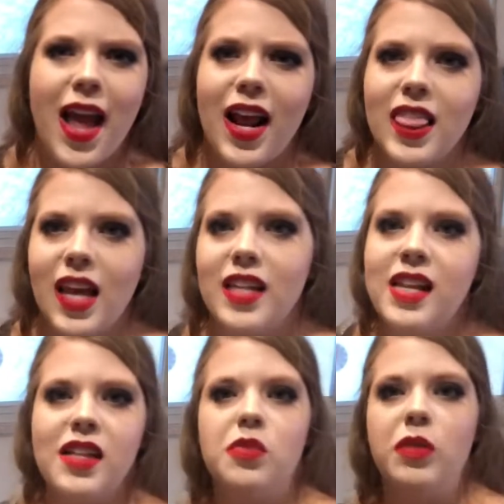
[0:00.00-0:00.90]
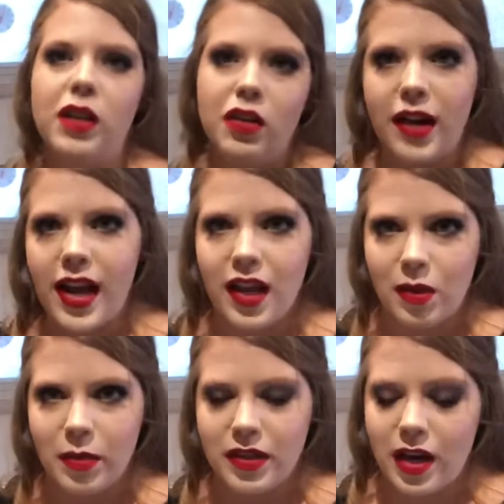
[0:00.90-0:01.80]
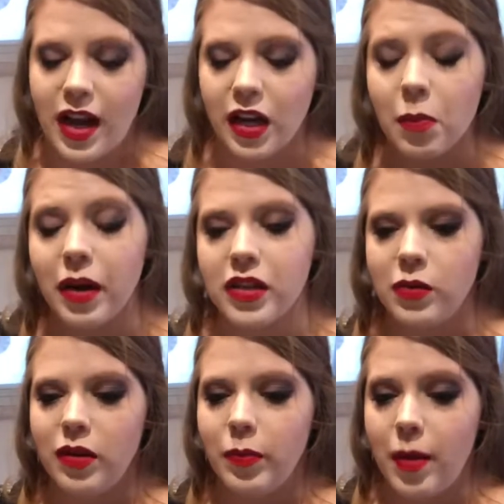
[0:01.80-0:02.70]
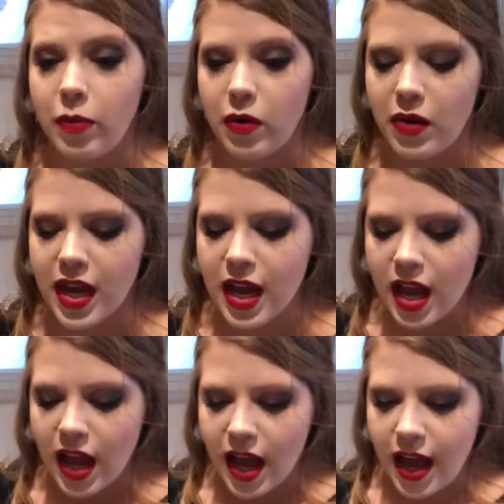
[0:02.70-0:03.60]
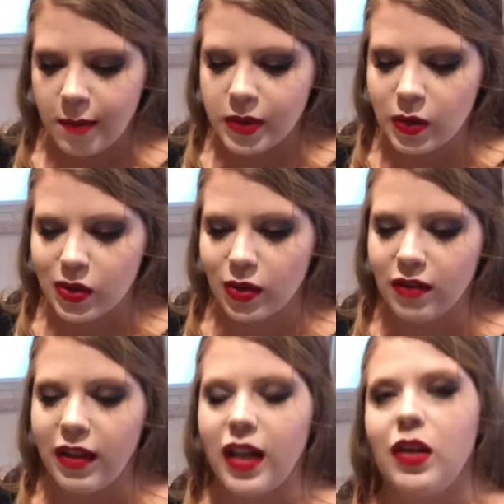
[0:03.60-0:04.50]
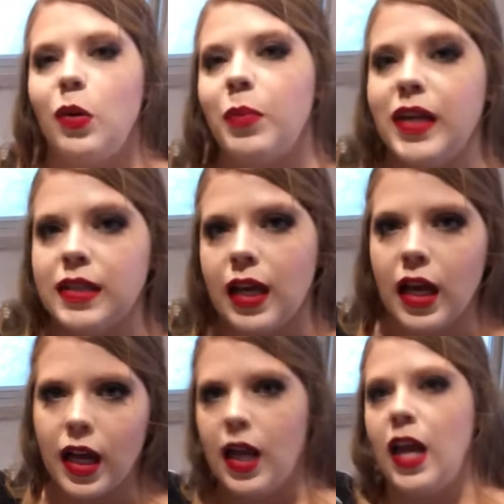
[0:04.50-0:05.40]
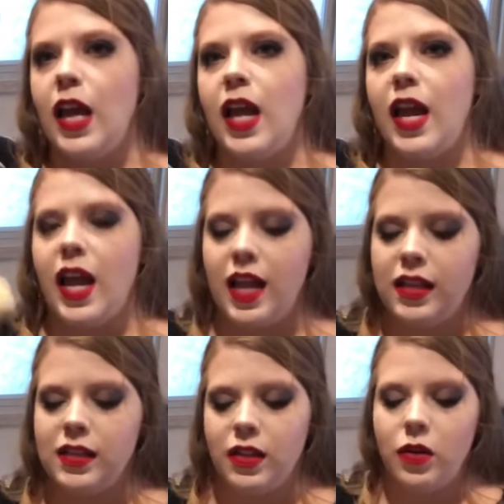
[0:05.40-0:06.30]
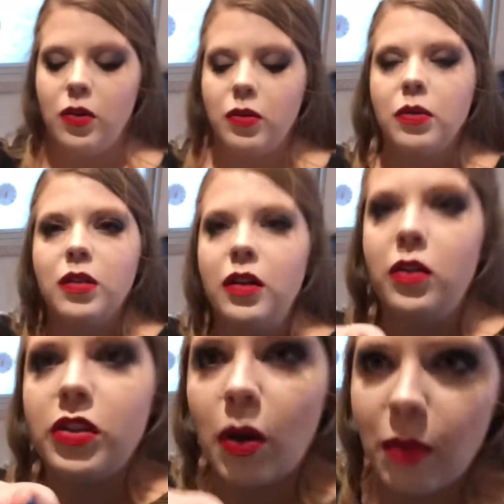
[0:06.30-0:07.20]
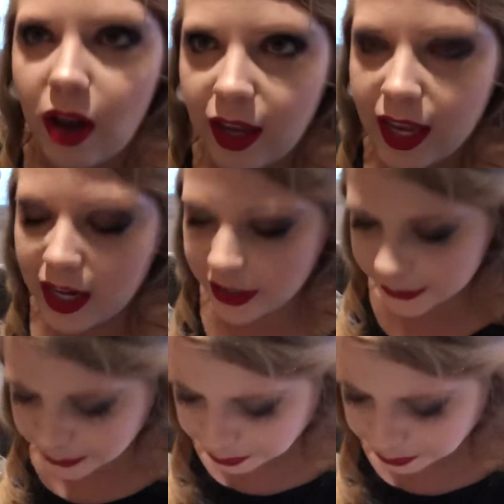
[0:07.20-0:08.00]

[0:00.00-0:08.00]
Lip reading: and I think it tastes really great in comparison with the pepperoni. So it's sort of like a little pizza in this little dough pocket here,